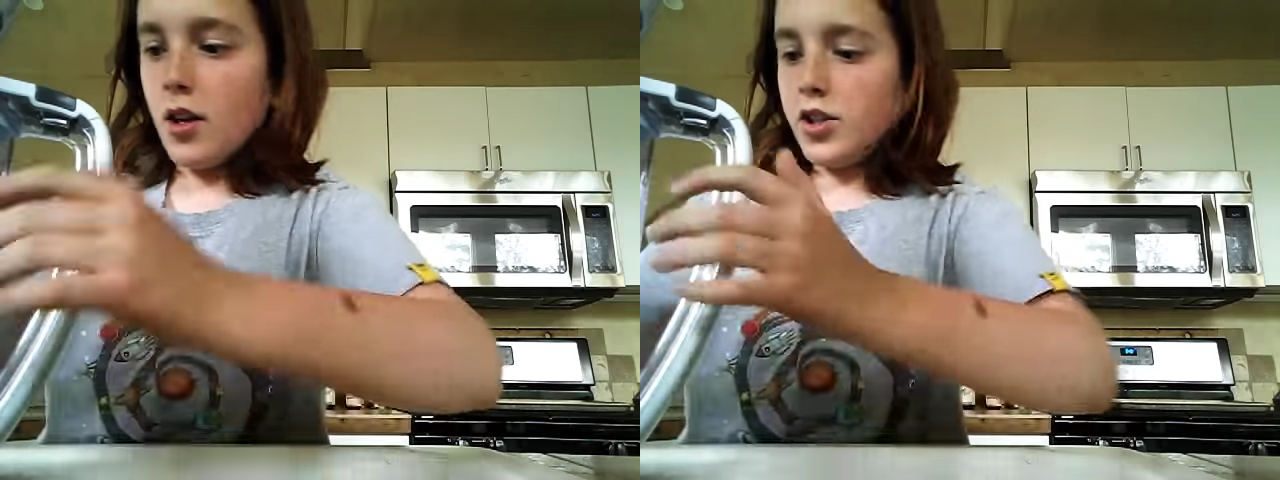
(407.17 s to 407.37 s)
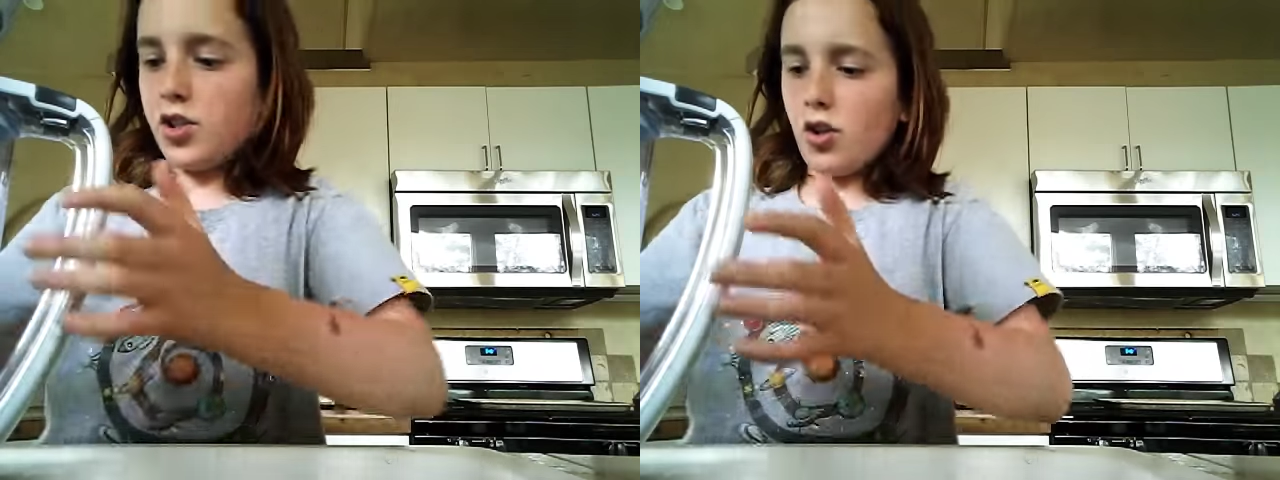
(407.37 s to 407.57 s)

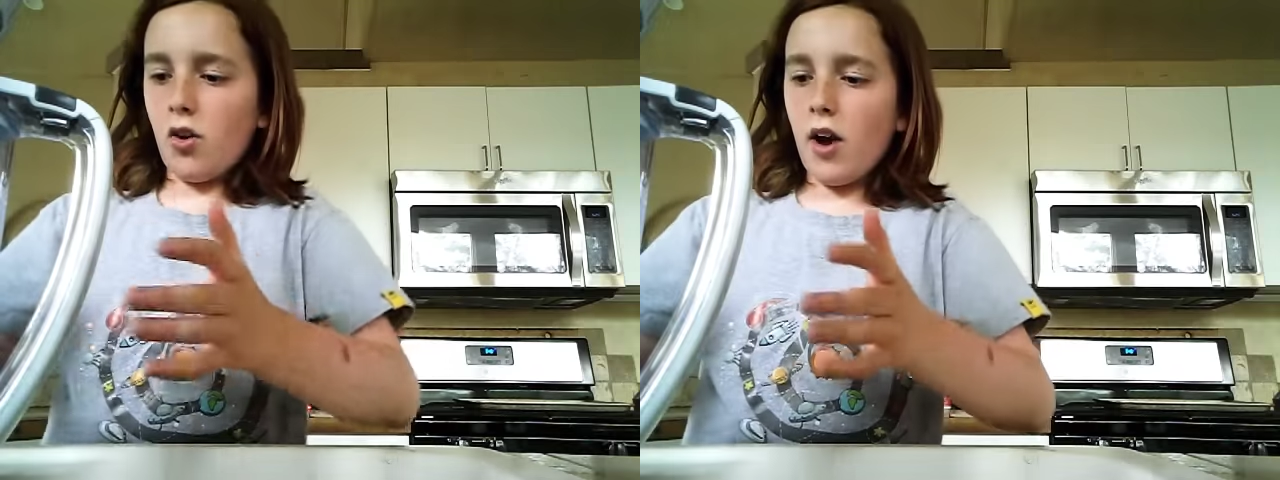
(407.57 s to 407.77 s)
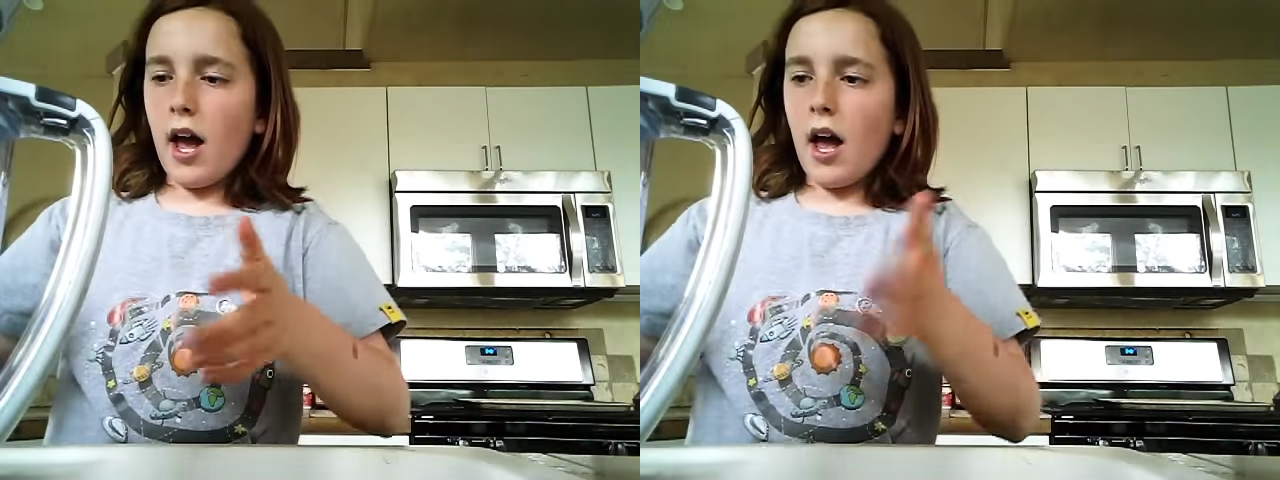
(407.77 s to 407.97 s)

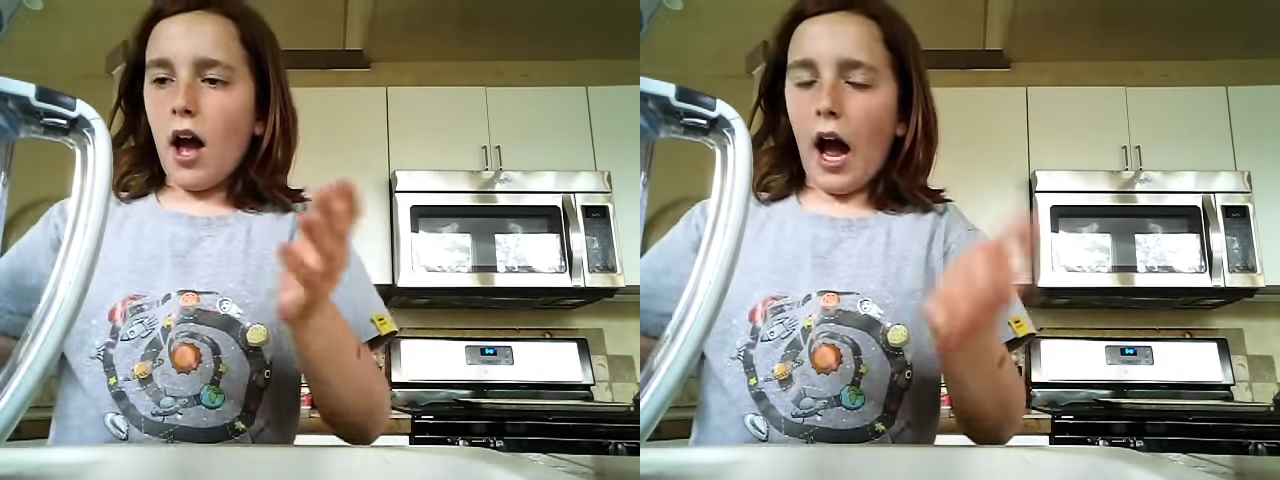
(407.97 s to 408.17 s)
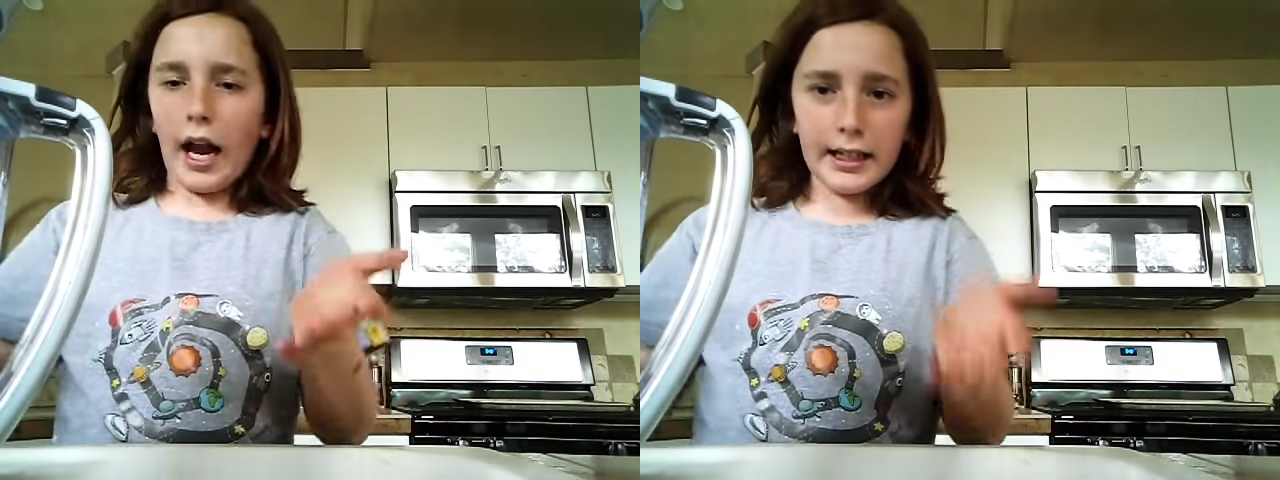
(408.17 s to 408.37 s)
So
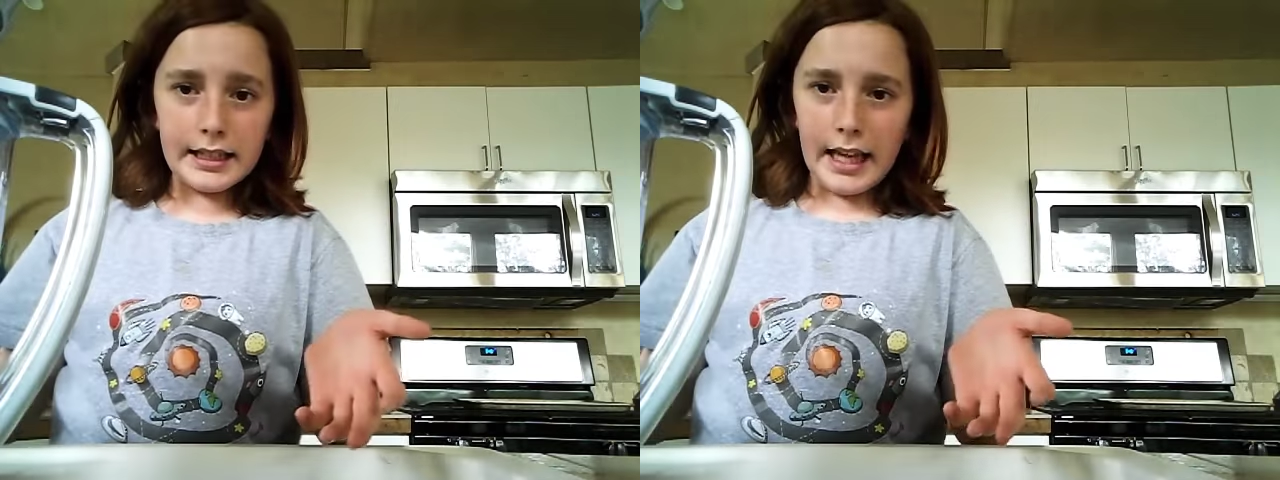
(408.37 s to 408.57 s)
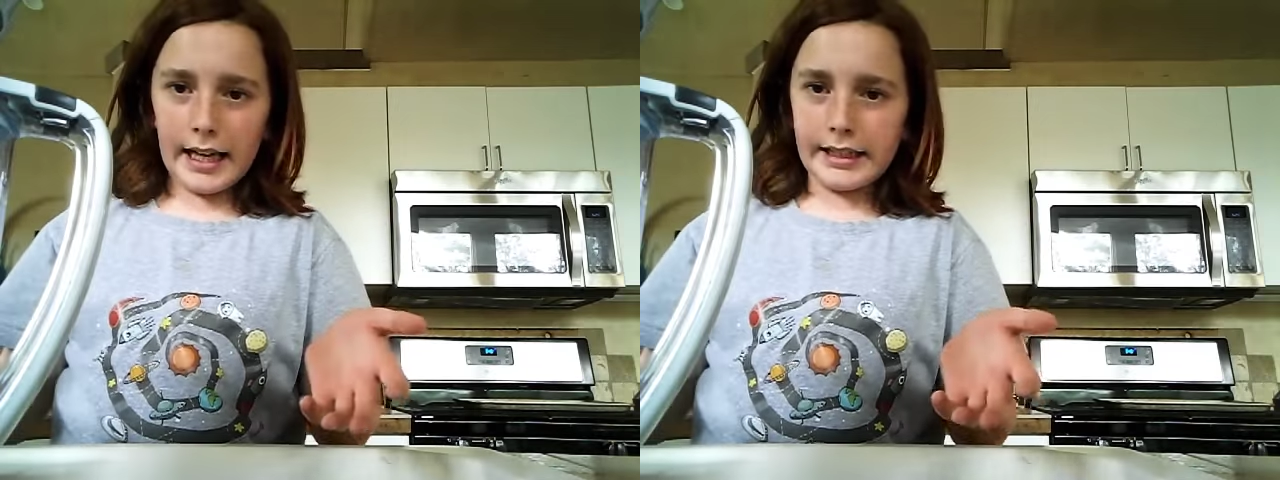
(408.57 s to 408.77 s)
I
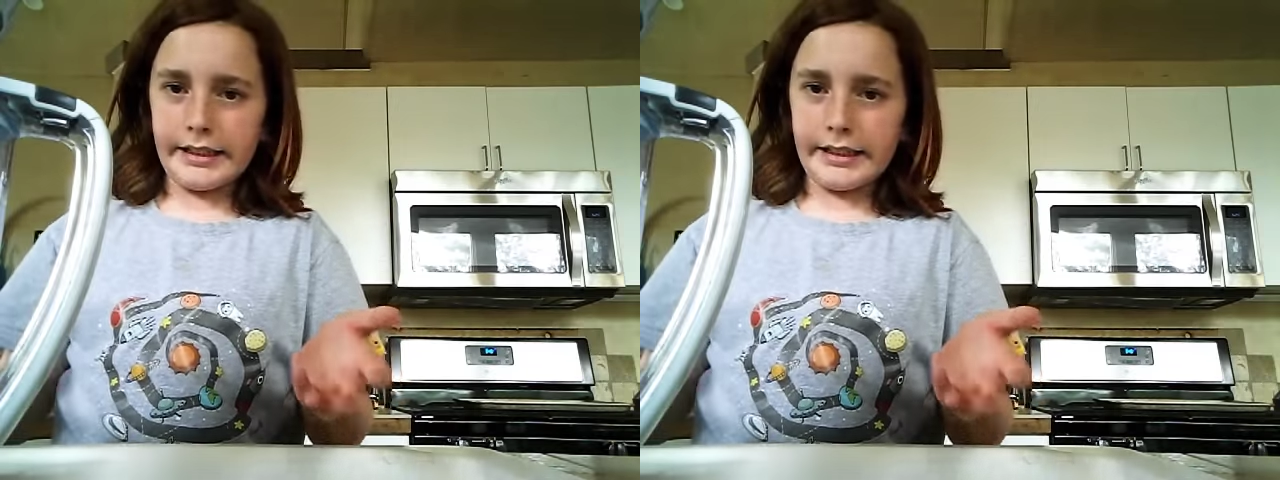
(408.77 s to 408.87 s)
like